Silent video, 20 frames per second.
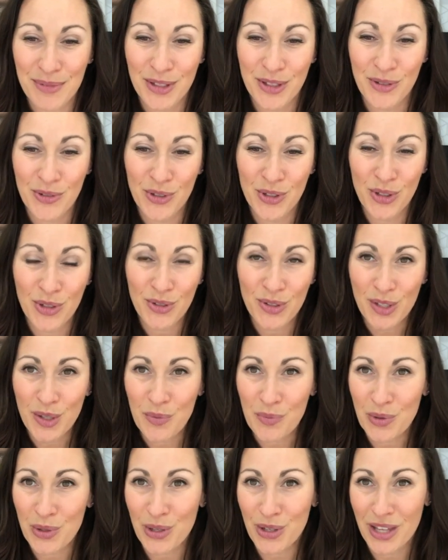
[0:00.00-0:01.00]
So do
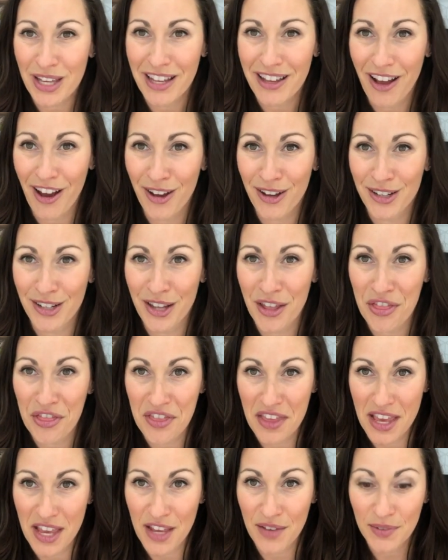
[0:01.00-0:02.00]
some looking on
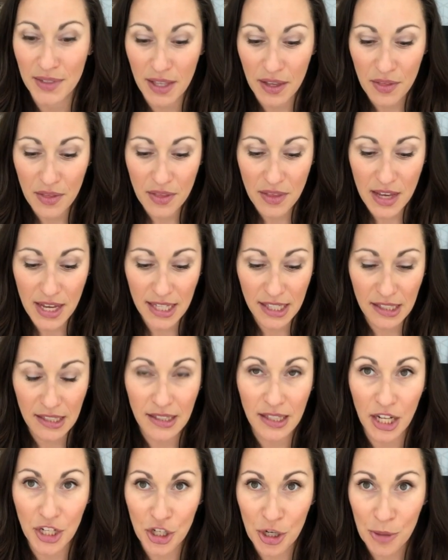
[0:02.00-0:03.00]
thieves. It's
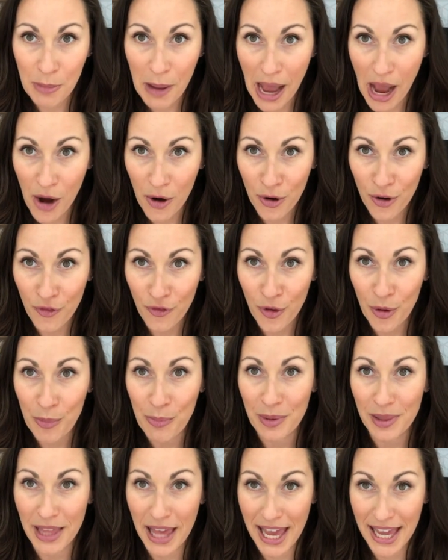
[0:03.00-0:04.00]
such a powerful
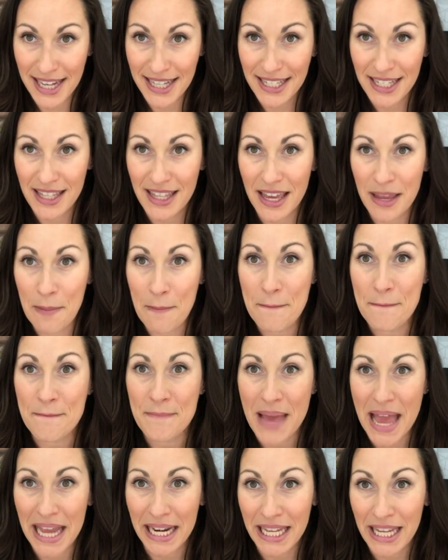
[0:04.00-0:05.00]
blend that
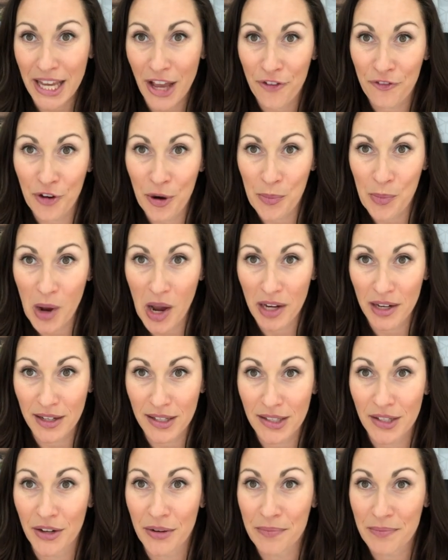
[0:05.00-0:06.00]
many of our
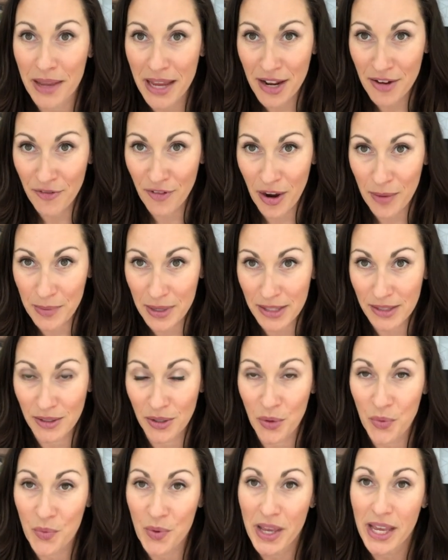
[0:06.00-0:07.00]
products are made from it.
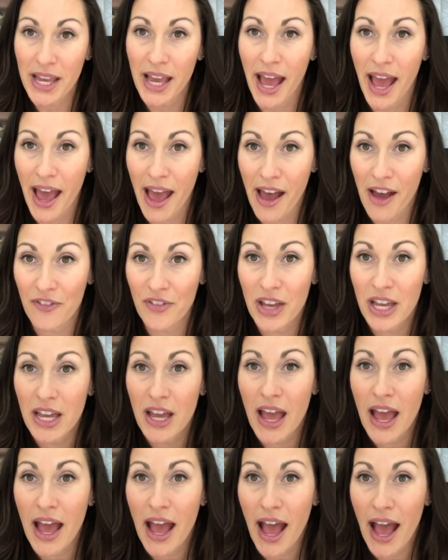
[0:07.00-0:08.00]
So we have
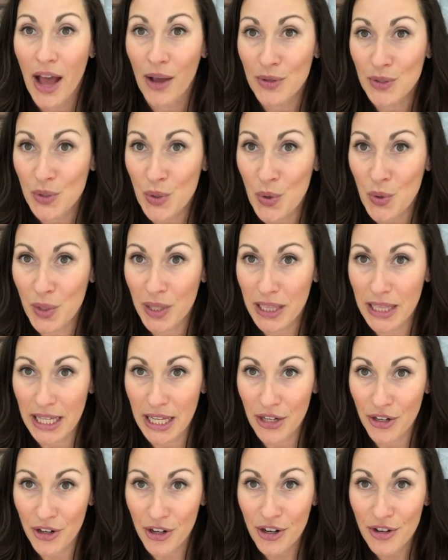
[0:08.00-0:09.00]
household
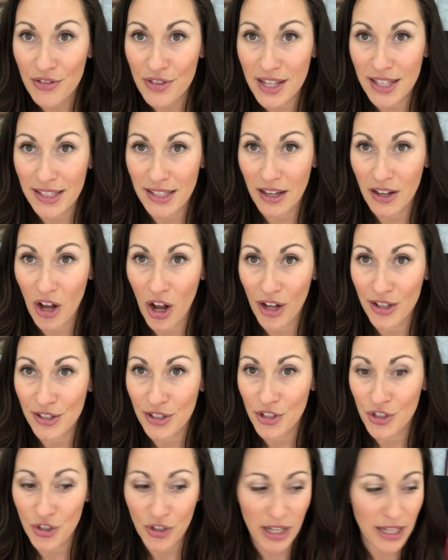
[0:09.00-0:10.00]
cleaner that's a
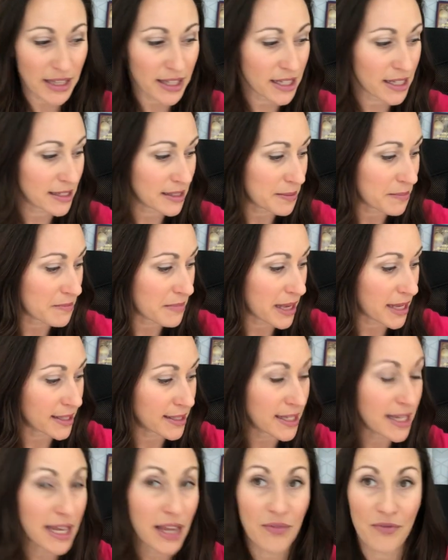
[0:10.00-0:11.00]
concentrate that is
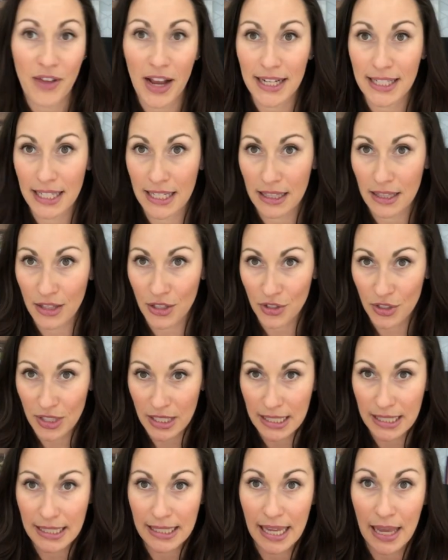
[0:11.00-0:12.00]
amazing. In fact, there's
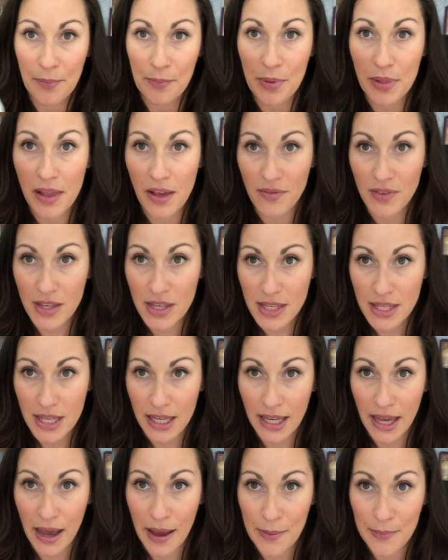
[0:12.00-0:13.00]
a sample of it
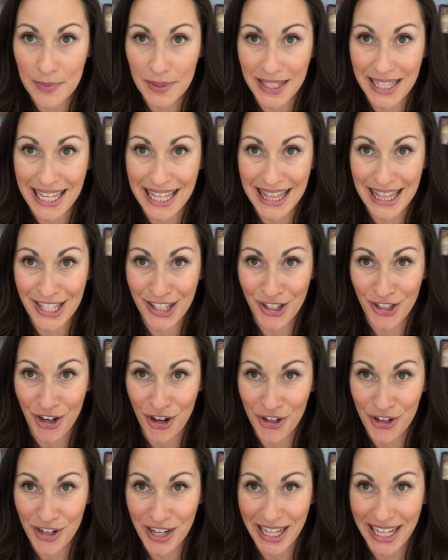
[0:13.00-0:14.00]
that comes in the
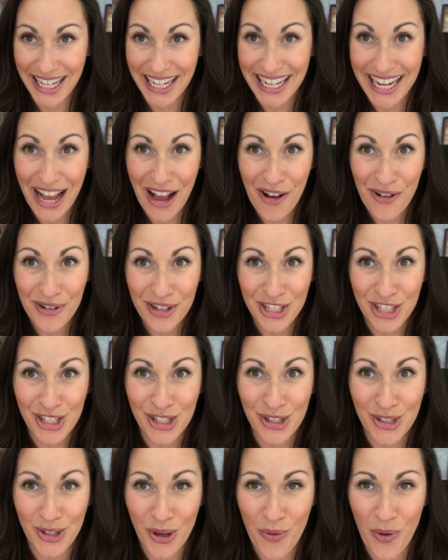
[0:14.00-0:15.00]
starter kit now, which is
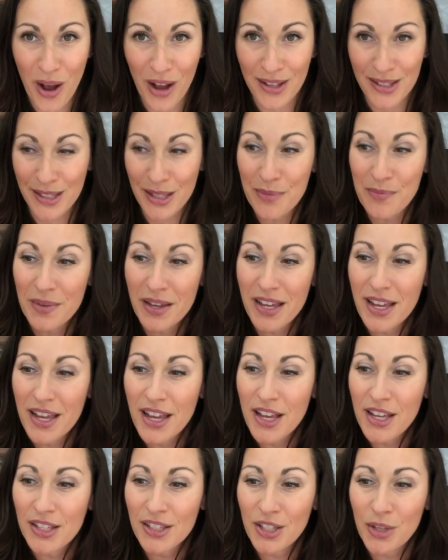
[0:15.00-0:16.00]
so awesome.
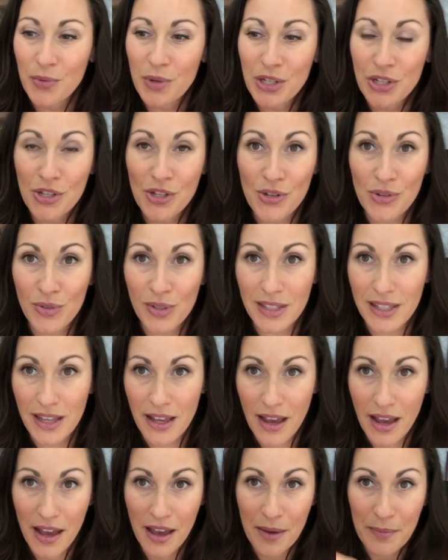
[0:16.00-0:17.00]
So we'd use
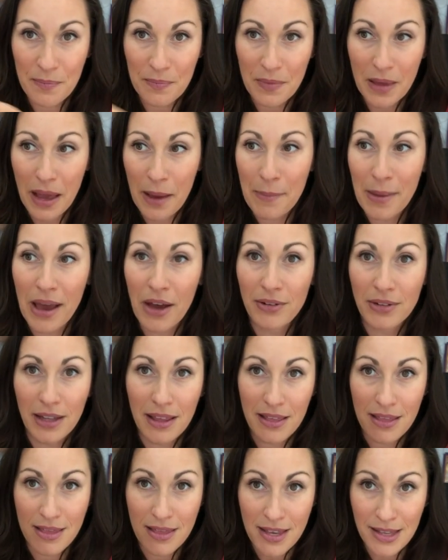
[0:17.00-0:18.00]

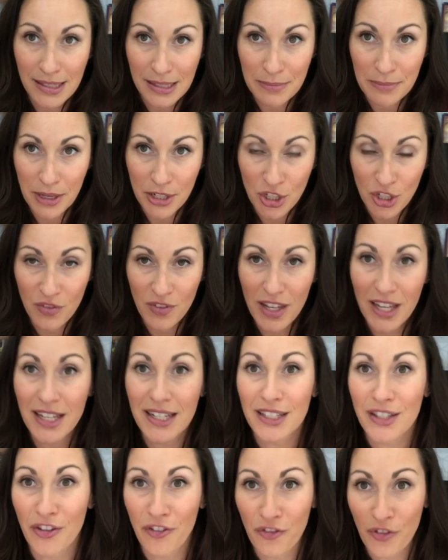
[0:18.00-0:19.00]
about this much of
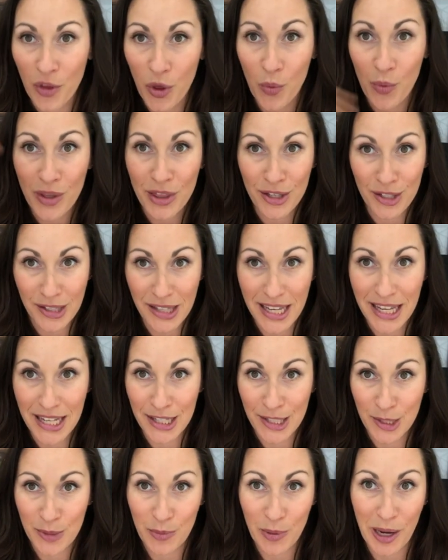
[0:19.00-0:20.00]
it to fill with this in
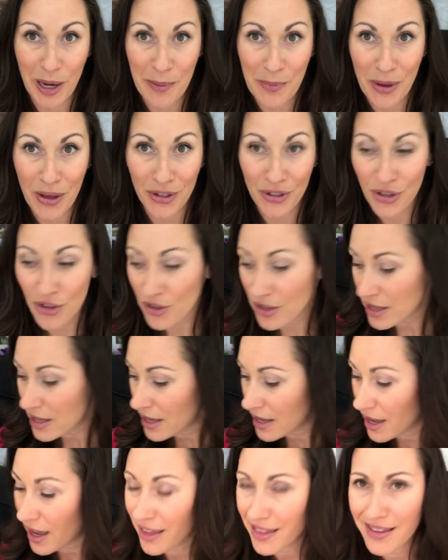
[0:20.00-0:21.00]
a spray bottle.
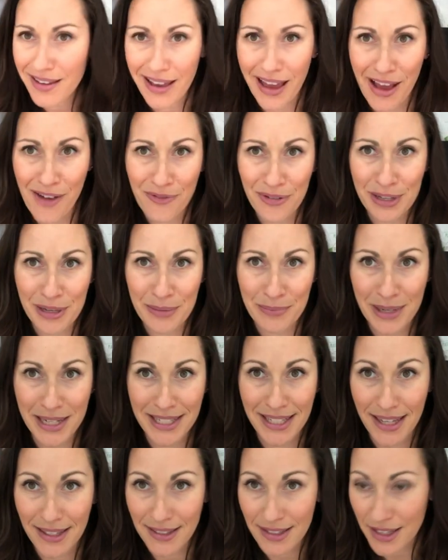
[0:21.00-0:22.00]
I think I have one in my
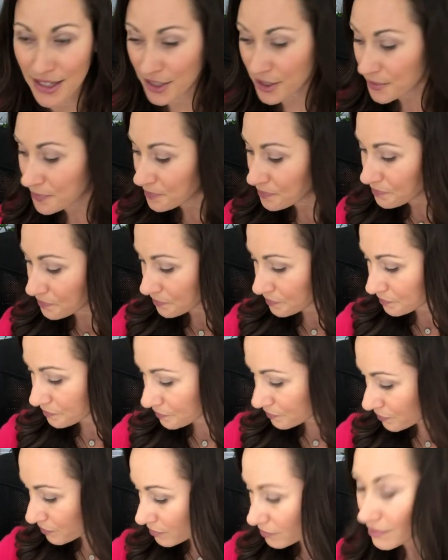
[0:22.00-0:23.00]
desk here.
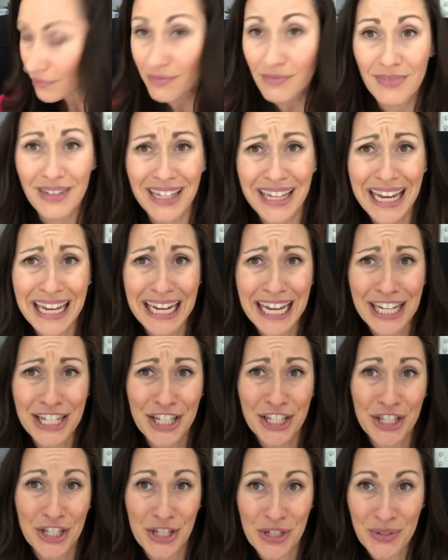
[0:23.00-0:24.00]
And I
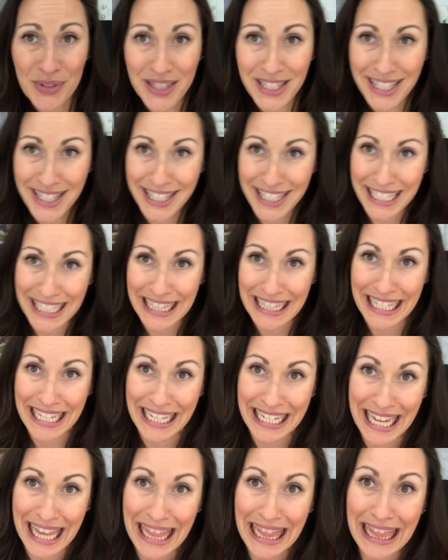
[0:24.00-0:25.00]
just use this to
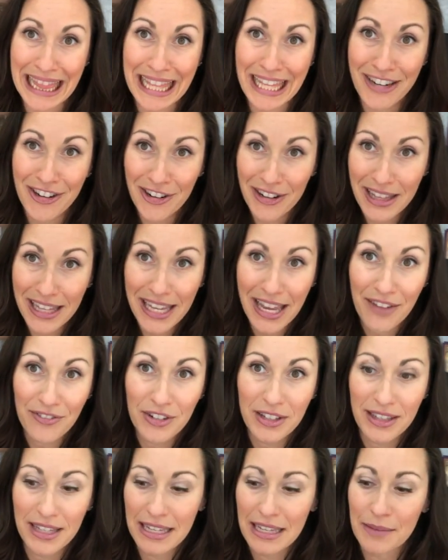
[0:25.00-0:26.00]
clean literally
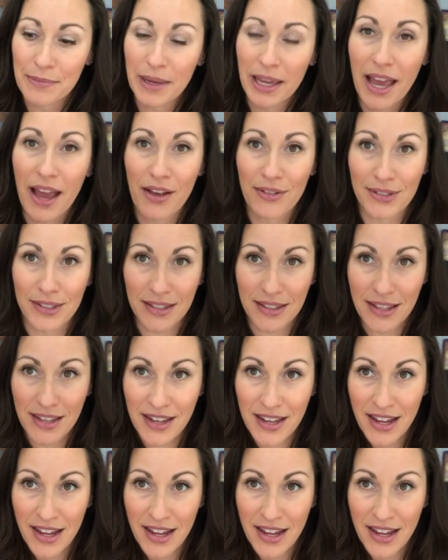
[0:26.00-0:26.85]
everything in my house.